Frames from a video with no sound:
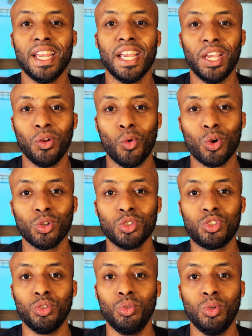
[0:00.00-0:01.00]
in order
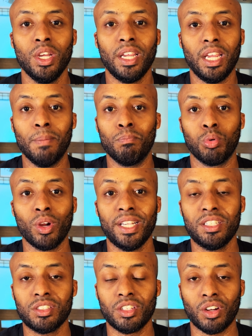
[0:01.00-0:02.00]
to
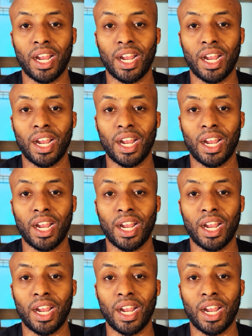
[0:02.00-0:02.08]
embrace their